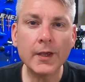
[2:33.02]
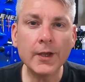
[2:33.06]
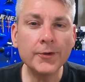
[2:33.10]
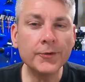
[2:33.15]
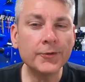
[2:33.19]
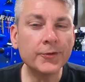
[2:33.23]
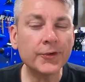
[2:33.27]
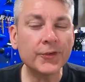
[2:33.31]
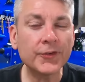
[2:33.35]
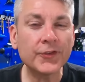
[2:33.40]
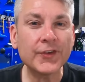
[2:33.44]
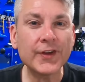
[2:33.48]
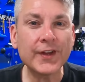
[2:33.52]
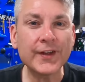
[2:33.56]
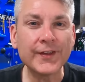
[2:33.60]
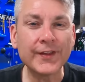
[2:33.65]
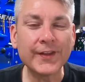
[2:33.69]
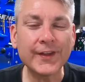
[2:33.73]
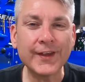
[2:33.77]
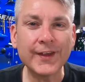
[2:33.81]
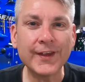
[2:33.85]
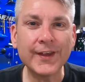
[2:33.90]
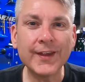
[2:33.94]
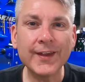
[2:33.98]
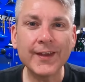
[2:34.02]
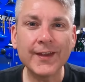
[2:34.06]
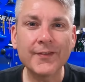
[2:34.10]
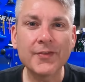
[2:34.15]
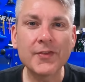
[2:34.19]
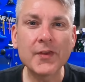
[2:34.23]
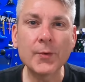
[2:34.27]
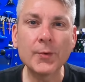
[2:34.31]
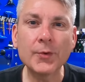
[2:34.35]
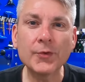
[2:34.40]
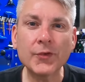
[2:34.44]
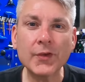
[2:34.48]
Interestingly,
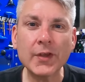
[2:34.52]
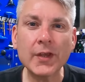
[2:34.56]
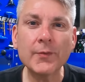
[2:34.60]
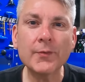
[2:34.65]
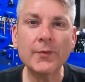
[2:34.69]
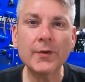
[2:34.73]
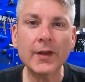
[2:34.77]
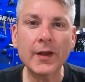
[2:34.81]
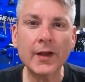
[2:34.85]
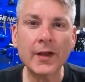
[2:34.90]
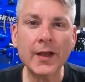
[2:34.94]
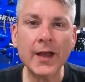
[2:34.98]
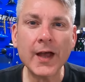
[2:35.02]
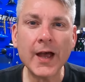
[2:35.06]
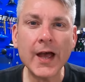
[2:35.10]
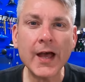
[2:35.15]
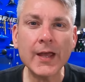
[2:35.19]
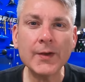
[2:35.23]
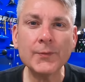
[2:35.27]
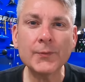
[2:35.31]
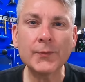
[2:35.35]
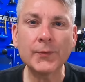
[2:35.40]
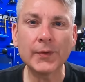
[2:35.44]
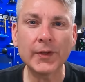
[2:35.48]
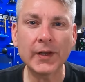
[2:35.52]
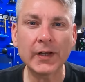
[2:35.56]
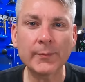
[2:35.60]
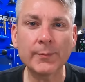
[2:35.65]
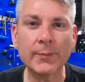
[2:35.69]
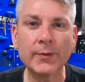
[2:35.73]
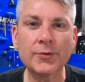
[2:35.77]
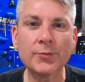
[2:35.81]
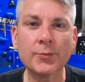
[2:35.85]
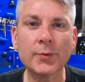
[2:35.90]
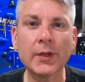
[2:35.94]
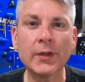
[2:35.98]
there was even a
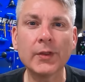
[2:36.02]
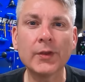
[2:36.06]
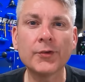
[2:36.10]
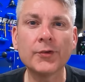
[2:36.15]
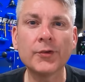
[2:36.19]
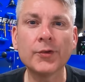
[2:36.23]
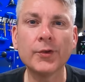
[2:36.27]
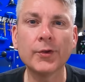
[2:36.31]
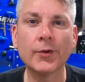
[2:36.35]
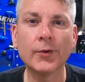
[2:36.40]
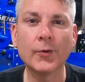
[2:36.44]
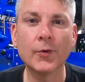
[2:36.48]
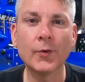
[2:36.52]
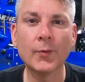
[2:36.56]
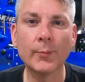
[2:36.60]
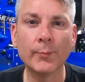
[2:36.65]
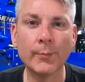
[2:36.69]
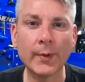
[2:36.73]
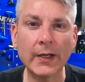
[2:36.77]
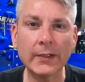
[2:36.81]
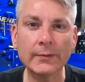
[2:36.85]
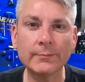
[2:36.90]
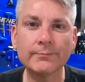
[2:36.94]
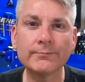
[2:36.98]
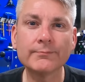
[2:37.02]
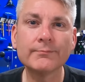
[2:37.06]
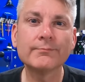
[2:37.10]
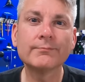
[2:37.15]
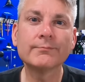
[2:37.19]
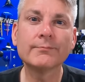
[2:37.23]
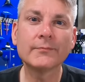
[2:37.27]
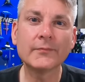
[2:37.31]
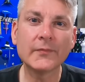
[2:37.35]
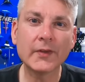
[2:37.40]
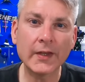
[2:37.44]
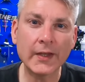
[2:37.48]
conflict between the two, but
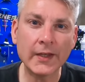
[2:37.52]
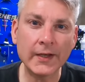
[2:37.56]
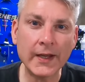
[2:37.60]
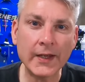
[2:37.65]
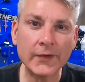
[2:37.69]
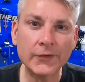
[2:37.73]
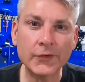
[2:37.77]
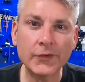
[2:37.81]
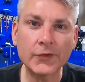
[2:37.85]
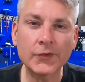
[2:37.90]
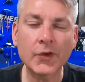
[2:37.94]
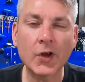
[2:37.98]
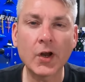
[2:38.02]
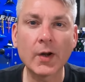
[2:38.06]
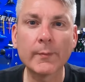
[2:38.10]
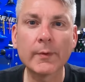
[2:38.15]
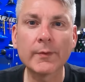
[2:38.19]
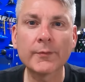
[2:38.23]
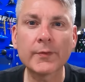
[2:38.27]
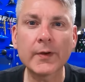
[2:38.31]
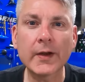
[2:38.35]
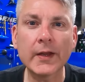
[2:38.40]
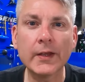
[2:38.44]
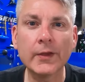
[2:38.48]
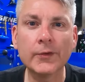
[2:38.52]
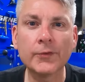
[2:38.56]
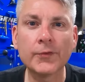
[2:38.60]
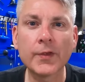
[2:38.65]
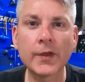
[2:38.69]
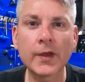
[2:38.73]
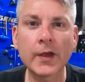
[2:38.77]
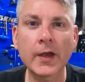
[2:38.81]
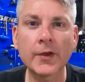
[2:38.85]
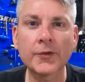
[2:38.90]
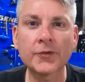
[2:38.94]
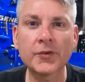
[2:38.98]
in essence, Harbor Freight is
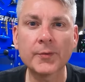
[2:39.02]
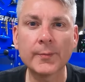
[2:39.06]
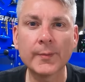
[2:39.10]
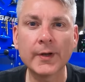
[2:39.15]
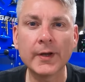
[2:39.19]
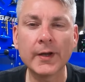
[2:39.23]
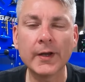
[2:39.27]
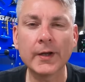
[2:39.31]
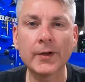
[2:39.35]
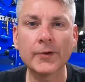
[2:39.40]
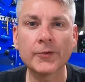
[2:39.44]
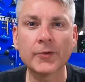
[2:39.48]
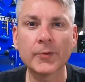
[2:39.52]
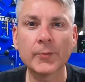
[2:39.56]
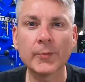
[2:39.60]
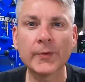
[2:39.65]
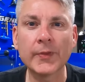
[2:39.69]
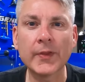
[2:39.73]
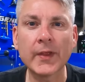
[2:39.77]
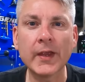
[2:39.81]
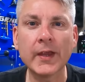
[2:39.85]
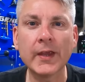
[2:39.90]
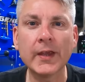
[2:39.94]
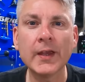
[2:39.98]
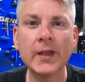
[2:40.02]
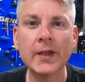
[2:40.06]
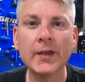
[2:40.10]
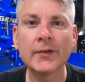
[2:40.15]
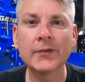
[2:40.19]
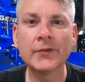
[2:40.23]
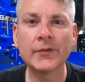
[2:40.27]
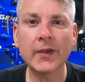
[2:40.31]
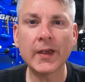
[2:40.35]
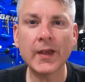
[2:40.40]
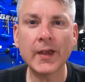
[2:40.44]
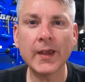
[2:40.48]
the customer here. So what they
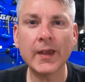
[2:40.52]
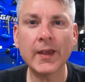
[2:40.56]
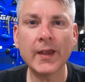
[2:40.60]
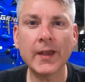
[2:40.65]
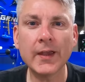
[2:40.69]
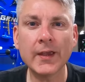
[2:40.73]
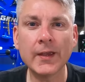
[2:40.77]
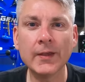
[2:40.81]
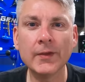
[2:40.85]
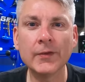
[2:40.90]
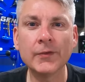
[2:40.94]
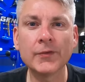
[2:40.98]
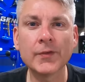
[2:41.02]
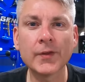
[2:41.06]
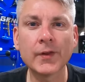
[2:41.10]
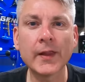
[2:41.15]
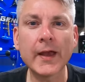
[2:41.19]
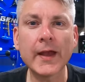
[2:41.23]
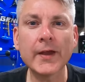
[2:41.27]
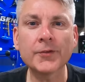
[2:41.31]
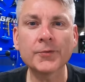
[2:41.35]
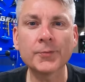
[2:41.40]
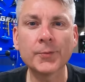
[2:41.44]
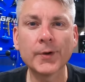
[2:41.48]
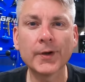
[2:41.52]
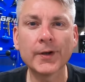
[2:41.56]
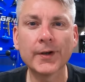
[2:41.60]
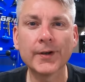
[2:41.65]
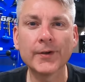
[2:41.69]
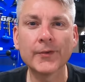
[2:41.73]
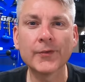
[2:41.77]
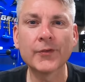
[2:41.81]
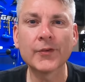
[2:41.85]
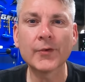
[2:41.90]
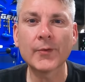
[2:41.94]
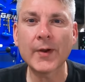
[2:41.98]
say is the last
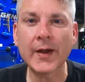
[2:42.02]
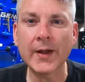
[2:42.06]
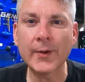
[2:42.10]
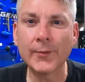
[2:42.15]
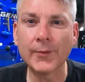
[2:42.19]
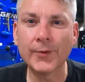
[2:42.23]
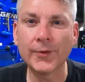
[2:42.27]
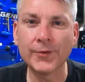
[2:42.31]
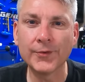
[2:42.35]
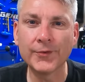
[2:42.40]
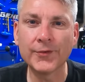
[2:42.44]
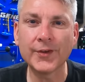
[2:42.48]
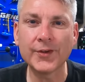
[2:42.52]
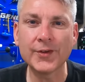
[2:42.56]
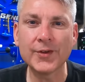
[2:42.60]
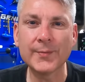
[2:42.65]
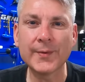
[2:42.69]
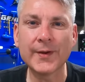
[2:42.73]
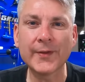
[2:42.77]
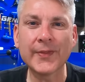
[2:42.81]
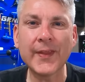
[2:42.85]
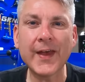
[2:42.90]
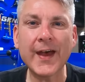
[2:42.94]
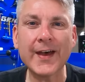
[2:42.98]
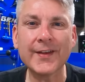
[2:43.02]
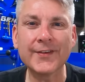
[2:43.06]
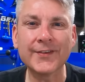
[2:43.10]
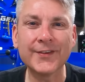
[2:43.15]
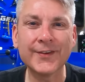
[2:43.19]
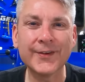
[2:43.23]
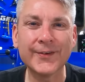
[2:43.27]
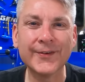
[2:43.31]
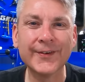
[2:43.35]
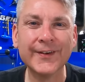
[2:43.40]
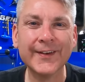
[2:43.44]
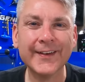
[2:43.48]
word. So I will tell you about that
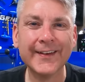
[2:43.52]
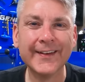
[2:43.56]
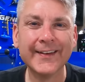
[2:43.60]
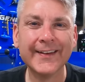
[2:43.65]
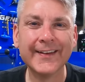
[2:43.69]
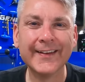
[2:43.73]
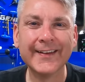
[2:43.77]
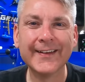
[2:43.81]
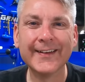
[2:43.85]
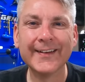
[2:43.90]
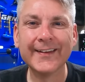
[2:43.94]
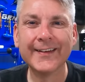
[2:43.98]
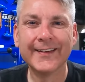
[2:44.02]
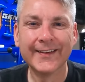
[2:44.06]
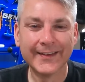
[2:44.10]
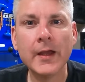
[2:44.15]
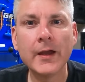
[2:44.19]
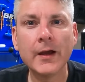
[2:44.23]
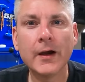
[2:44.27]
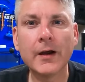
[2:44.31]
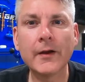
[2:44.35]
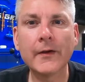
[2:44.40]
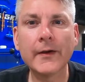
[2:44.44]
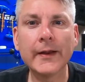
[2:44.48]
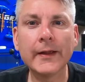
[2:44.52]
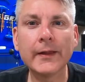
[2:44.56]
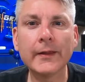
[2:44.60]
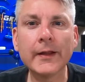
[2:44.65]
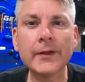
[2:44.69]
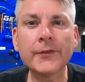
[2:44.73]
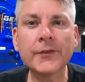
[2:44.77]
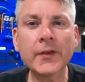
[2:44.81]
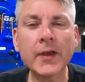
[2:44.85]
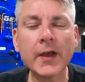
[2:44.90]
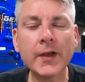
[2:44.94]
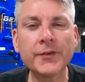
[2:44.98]
too. All right,
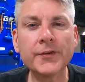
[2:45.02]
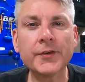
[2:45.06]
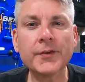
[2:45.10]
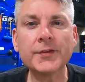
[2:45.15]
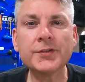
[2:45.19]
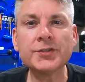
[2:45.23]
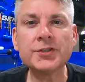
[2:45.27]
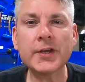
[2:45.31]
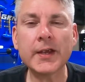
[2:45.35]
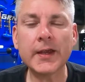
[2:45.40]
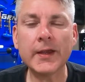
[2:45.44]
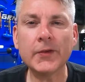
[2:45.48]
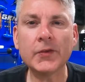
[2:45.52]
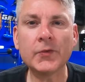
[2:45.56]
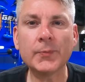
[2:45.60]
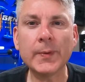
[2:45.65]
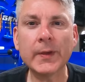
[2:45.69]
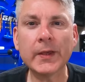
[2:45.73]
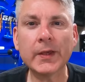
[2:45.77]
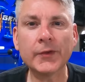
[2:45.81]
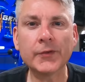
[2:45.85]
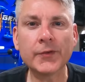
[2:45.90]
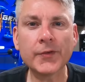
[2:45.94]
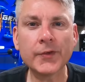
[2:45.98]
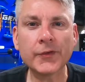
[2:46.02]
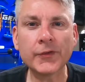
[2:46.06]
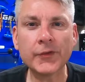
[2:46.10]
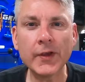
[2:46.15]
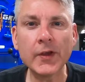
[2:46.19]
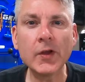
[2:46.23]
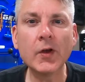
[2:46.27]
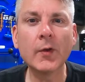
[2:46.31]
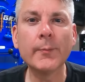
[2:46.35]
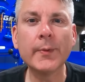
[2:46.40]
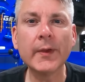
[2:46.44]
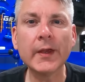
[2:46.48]
let's cut to the chase, because the
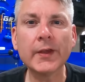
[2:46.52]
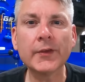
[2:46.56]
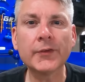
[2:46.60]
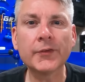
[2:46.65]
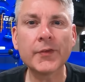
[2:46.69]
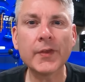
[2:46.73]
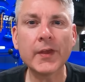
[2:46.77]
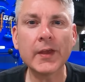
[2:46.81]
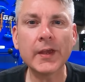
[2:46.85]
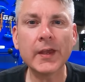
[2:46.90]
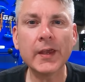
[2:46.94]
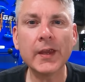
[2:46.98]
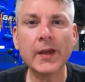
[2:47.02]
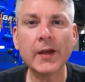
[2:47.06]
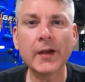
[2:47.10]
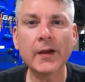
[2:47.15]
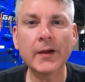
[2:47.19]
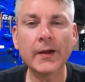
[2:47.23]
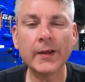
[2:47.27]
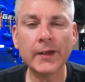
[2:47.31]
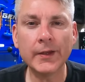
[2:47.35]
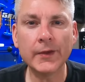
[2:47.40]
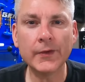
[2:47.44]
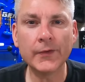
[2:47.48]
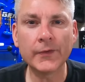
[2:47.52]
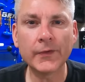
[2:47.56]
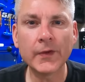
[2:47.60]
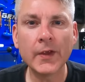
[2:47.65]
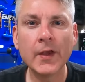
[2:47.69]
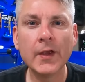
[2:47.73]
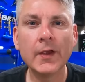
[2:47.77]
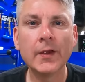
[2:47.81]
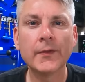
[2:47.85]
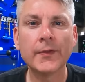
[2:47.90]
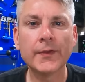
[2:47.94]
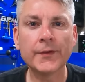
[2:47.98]
single biggest thing here is
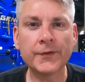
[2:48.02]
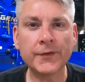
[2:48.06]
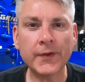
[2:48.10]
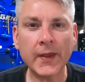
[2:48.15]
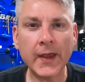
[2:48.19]
the